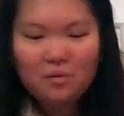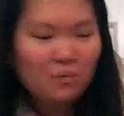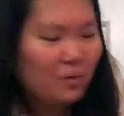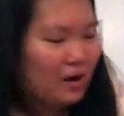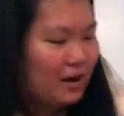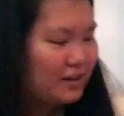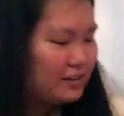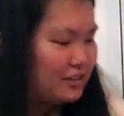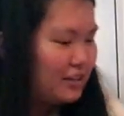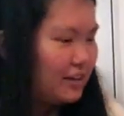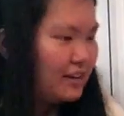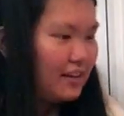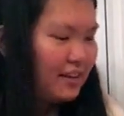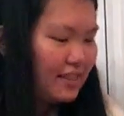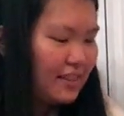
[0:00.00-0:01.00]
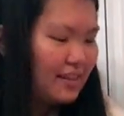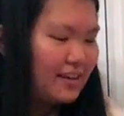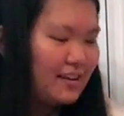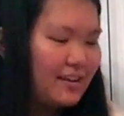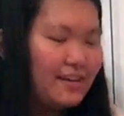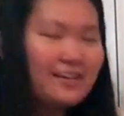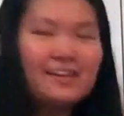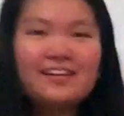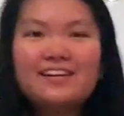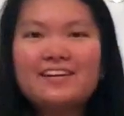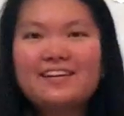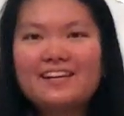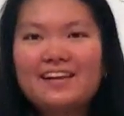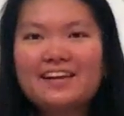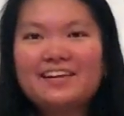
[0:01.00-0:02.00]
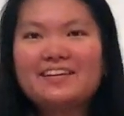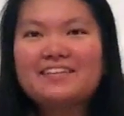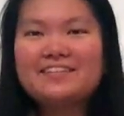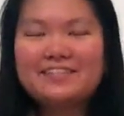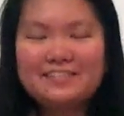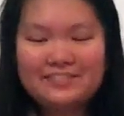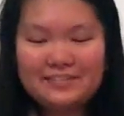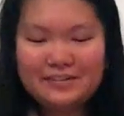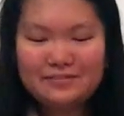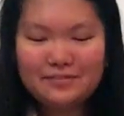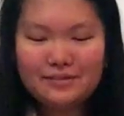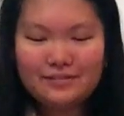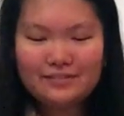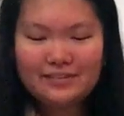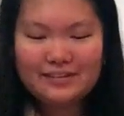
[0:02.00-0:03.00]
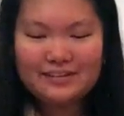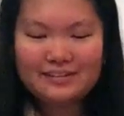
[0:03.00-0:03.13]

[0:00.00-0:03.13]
watch anything like Christmas movie.